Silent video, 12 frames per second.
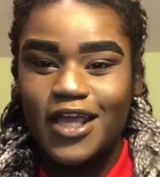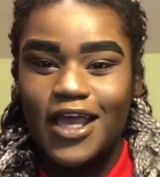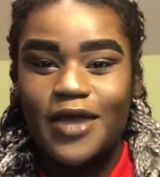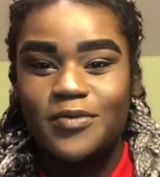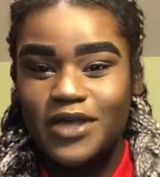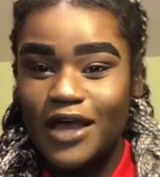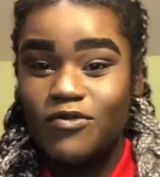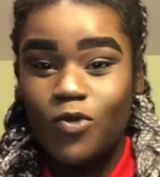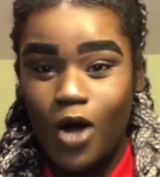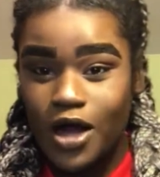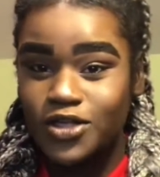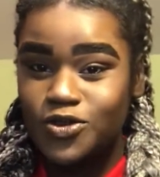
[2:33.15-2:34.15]
Okay, we have
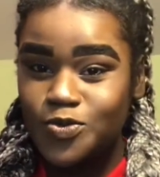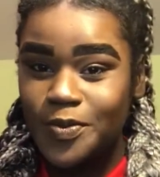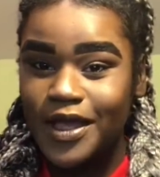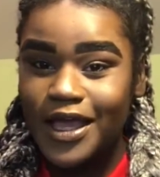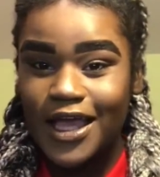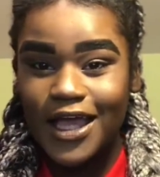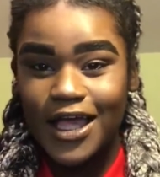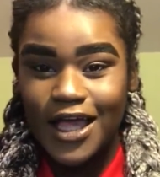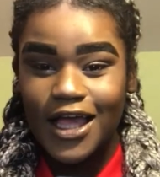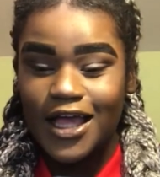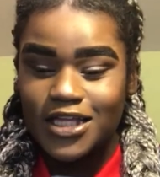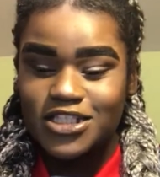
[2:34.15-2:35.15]
Guadalupe,
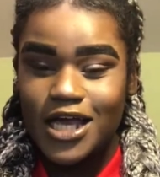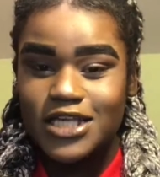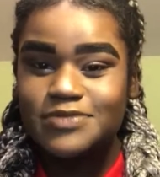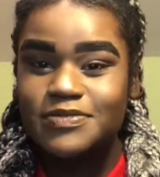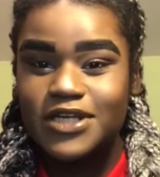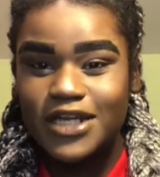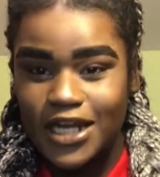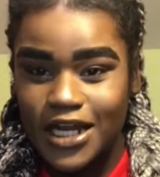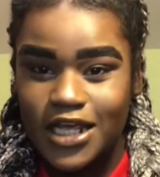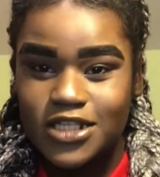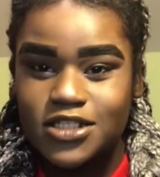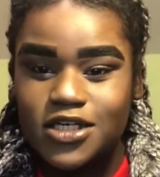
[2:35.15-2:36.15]
Jasmine, and
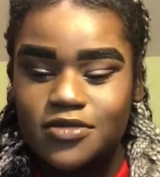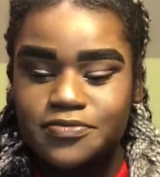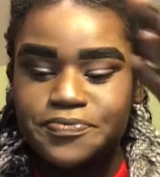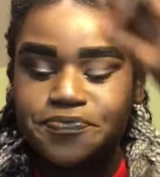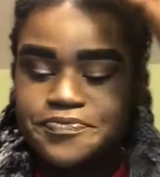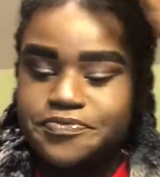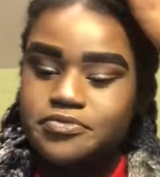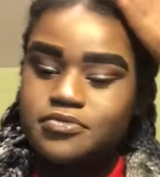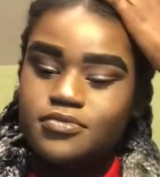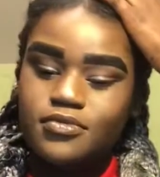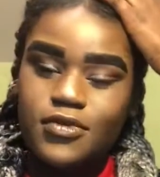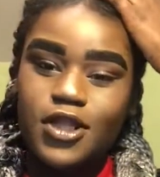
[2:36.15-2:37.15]
Asia.
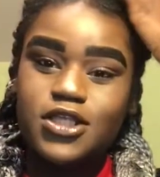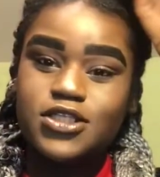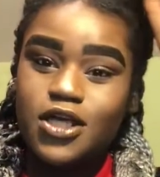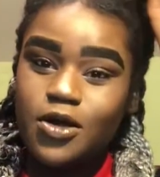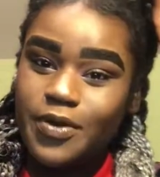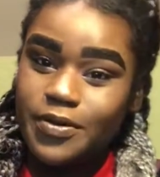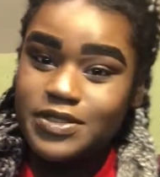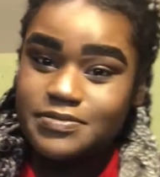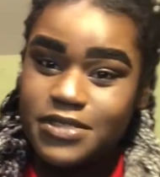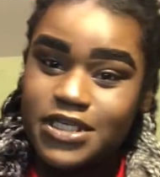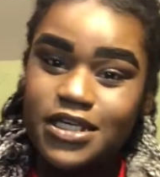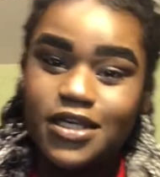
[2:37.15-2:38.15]
So it was
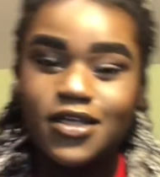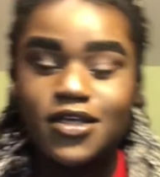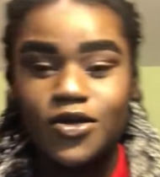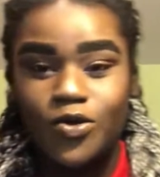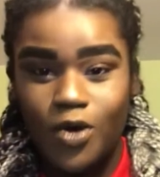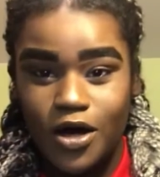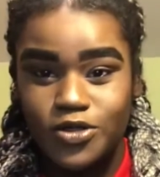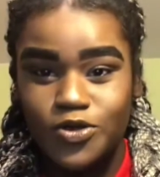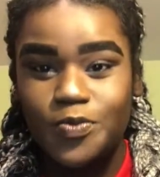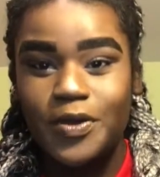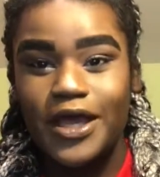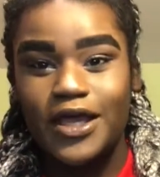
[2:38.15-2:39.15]
me,
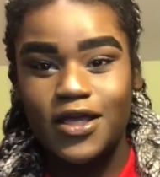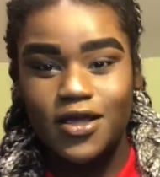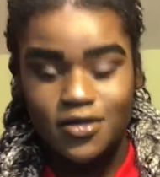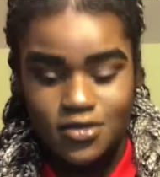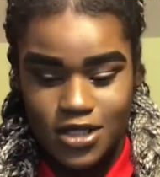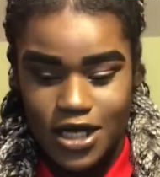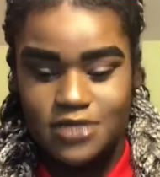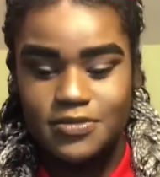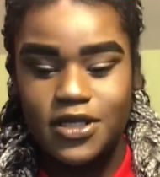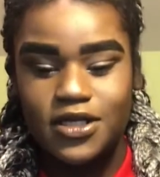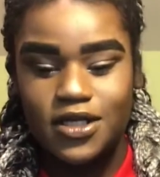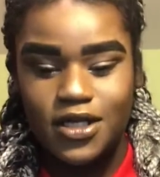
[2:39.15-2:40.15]
Guadalupe,
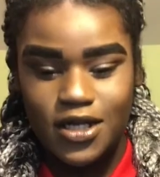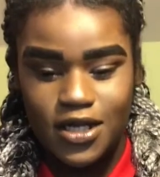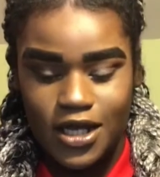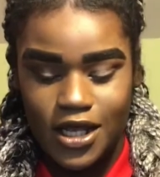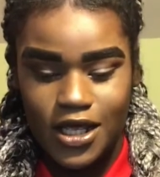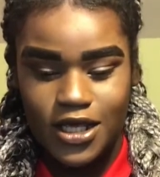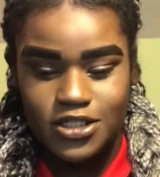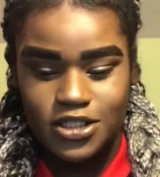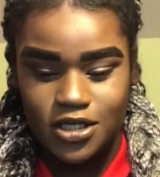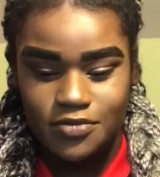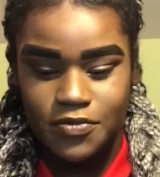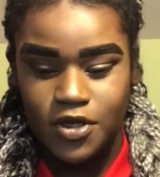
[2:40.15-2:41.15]
Jasmine,
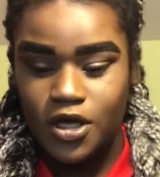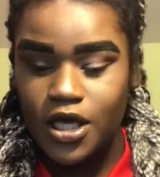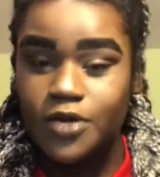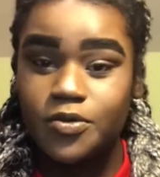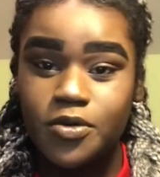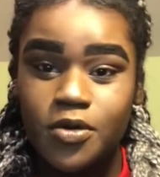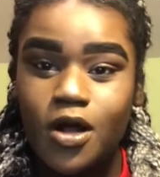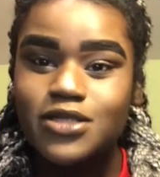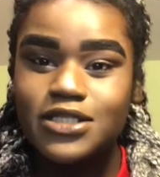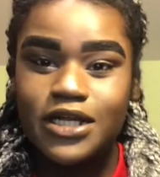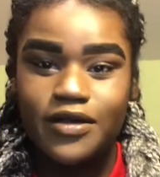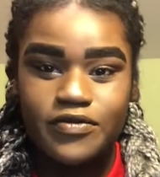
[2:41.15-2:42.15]
Asia, and we were all
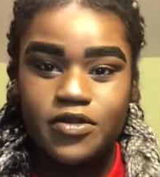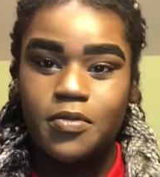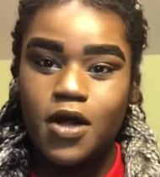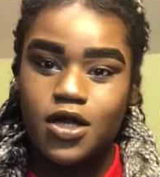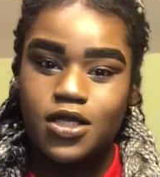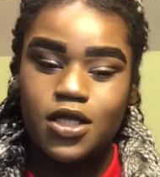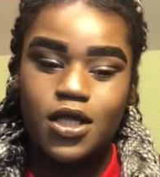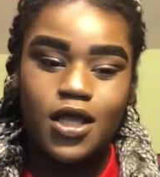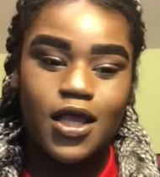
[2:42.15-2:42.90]
setting up for the party.